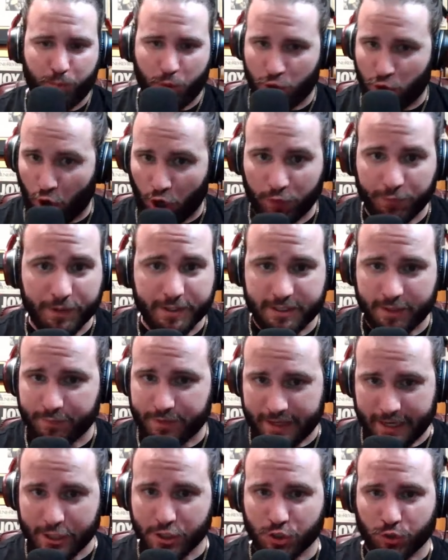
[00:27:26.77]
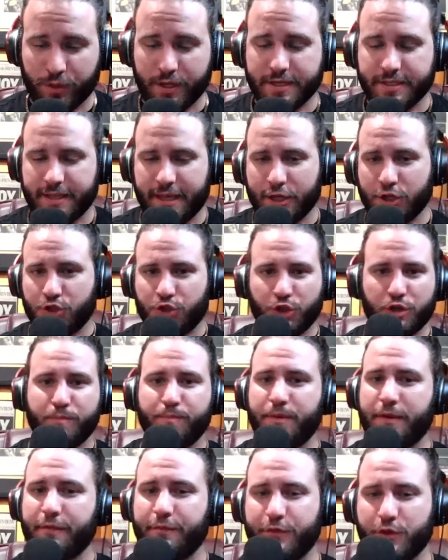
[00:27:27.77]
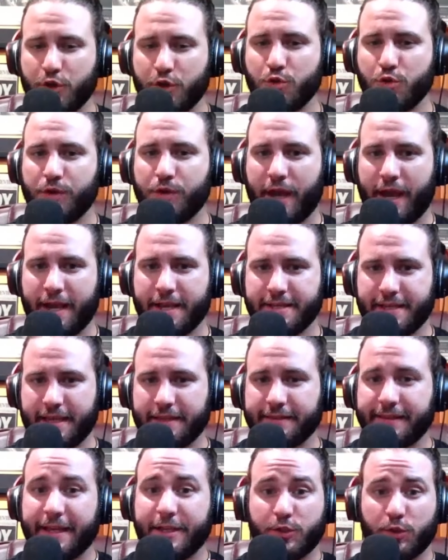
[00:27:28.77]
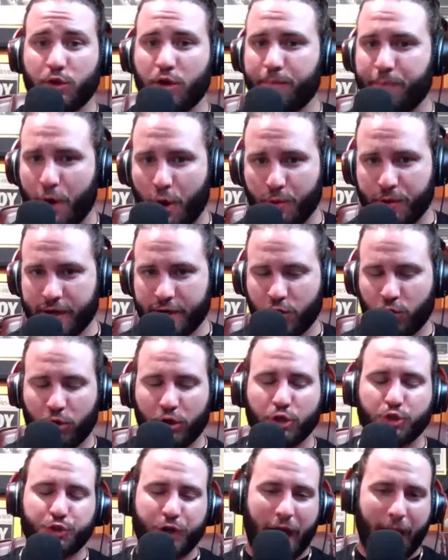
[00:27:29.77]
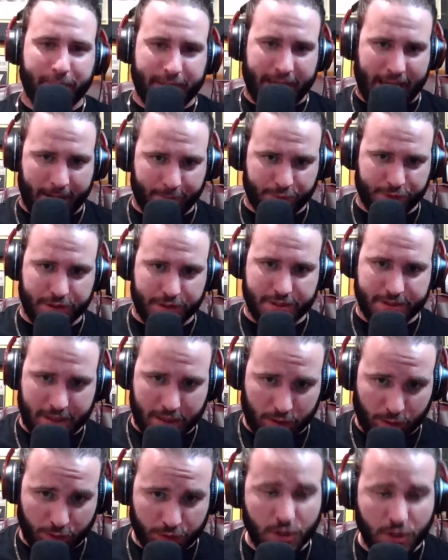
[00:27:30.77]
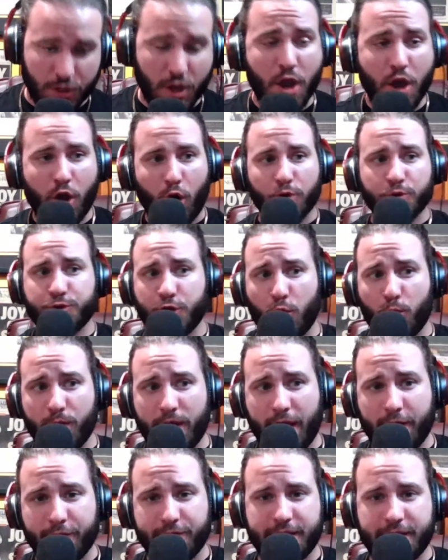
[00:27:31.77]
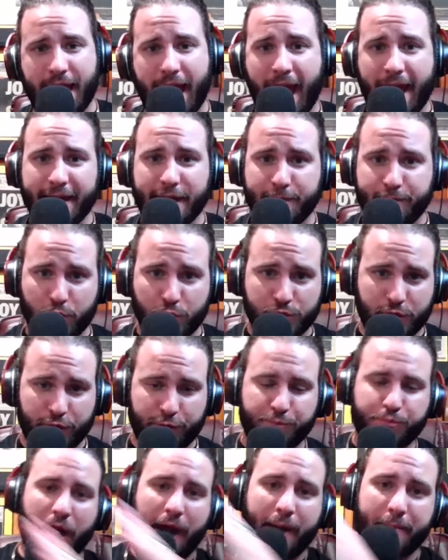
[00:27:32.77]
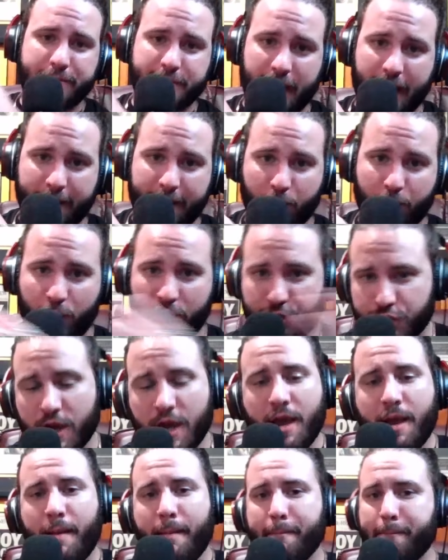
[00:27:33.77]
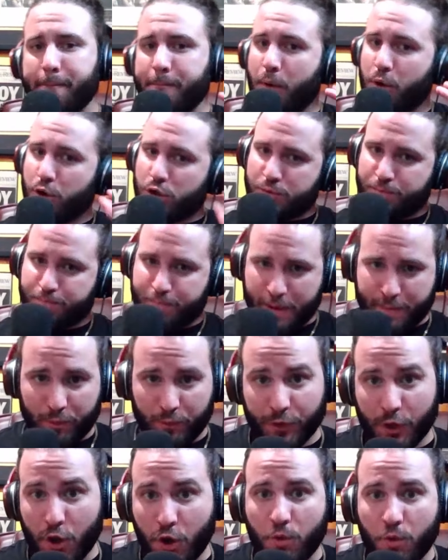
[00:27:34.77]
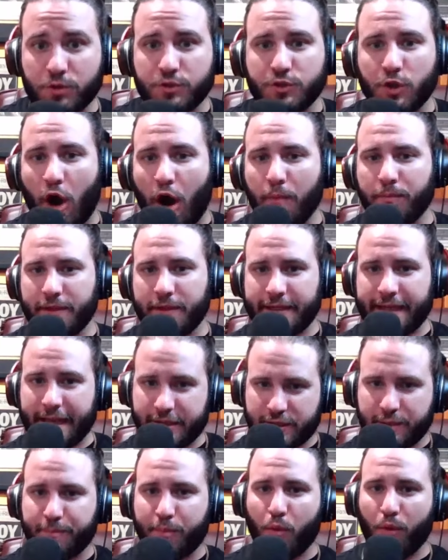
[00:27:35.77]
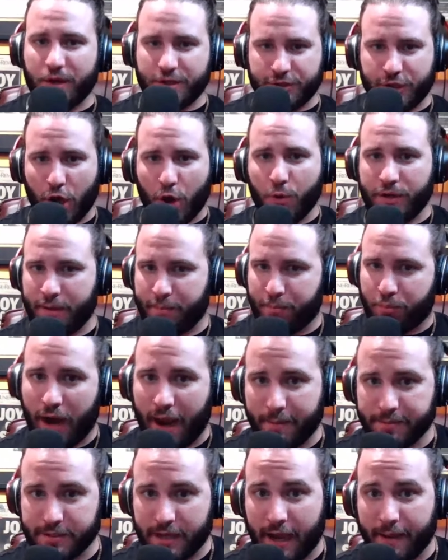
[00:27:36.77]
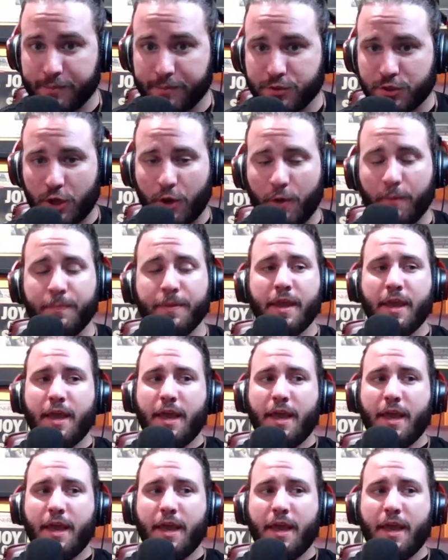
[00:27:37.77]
regardless of the injuries, it shouldn't be viewed as a lesser opponent or a trap game for the Steelers. Also, we have the added boost of primetime, which most people know Tomlin gets the boys going in primetime. So